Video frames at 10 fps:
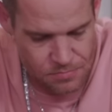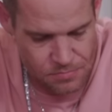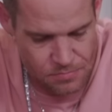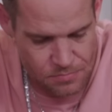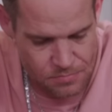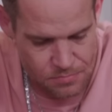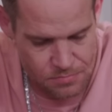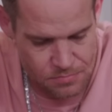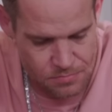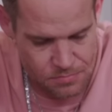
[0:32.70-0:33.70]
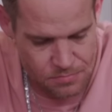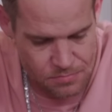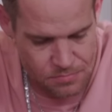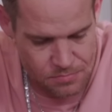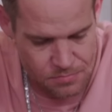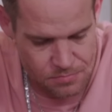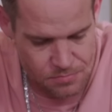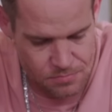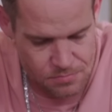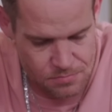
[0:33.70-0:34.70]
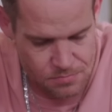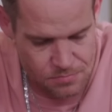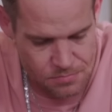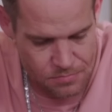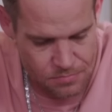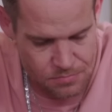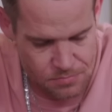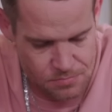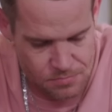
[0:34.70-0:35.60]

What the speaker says: [no speech]